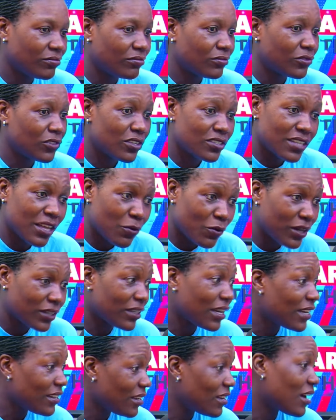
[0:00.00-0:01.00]
because I
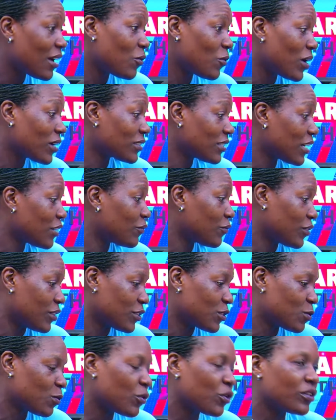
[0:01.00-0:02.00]
worked hard for the
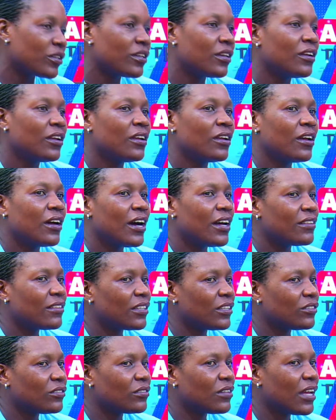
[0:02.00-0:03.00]
sport, and
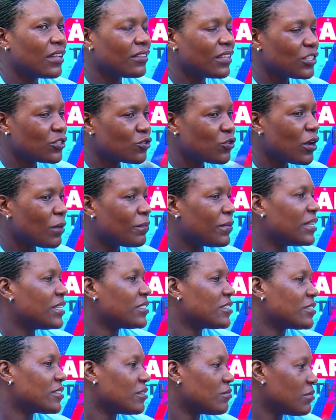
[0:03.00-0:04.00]
they saw
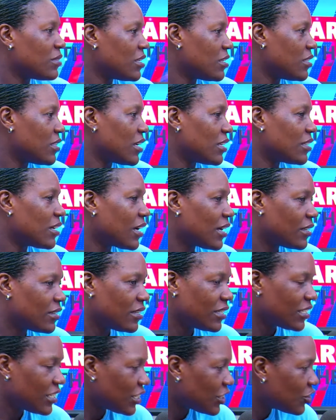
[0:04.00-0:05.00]
abilities in me that had
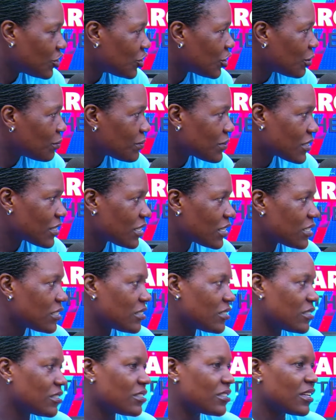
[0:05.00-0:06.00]
leadership
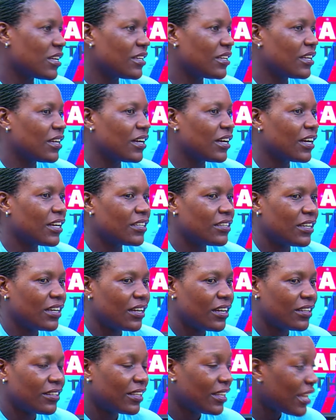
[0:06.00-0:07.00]
skills, and I
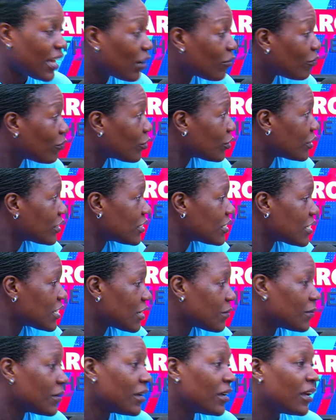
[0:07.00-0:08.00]
had the love for the
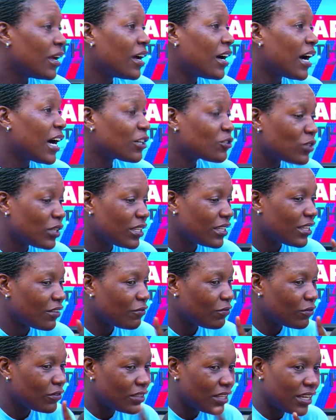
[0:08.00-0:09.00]
team. Actually,
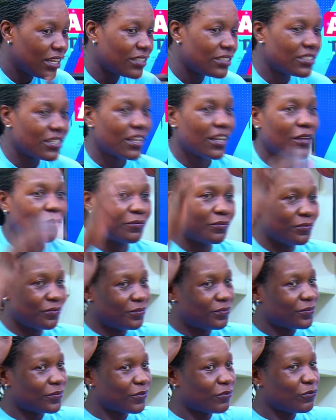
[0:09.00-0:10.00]

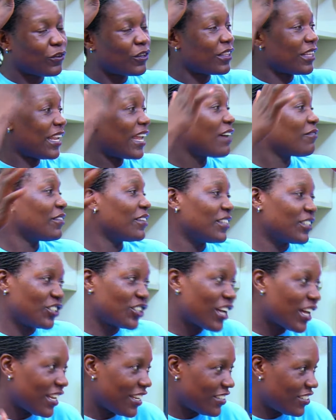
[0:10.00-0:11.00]
for the love and the
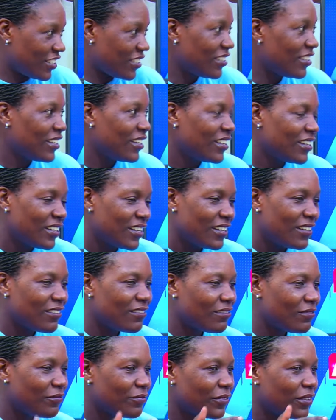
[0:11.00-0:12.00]
challenge,
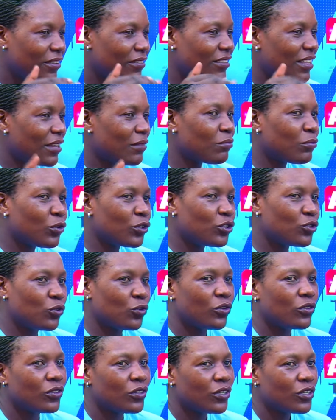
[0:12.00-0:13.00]
that
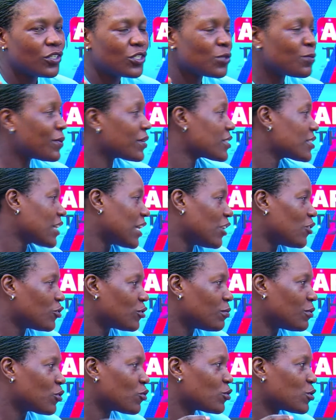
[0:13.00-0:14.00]
motto speaks a
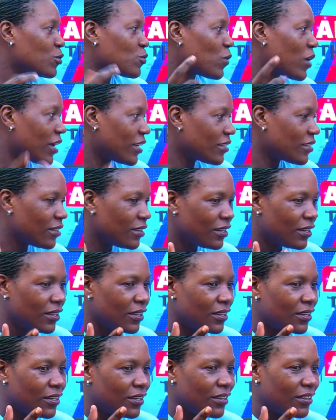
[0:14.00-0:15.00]
lot because one,
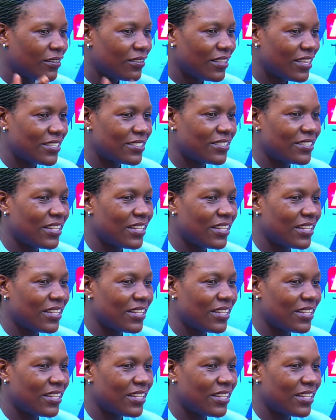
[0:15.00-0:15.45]
there's